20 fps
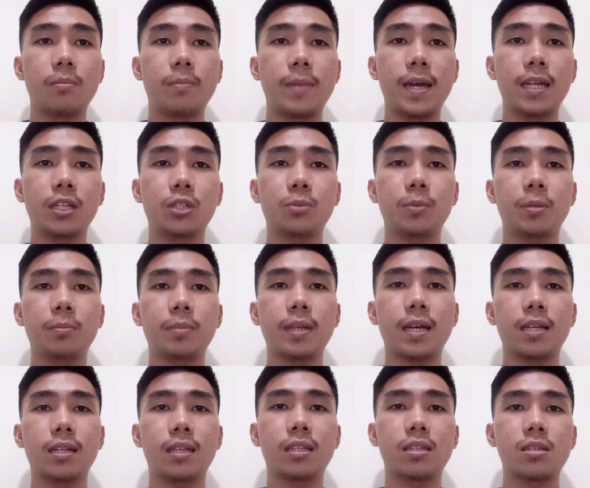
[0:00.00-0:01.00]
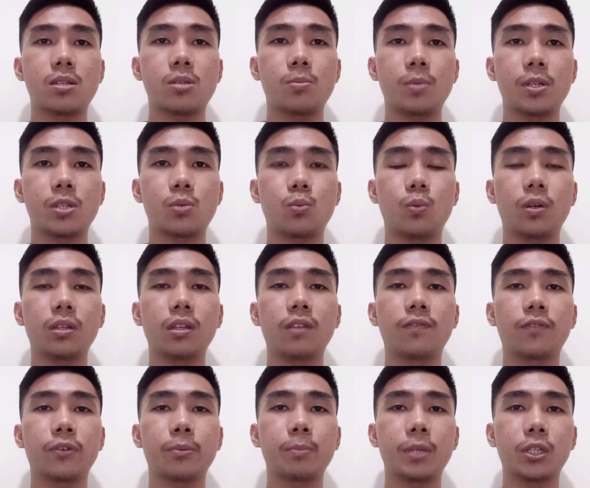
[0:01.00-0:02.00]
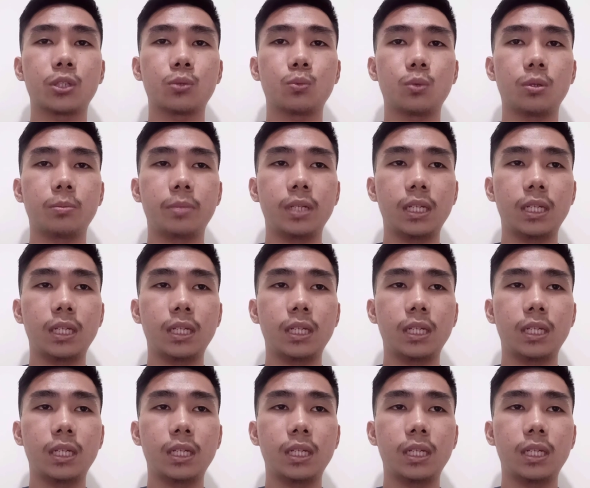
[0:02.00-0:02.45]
management plan anticipates what information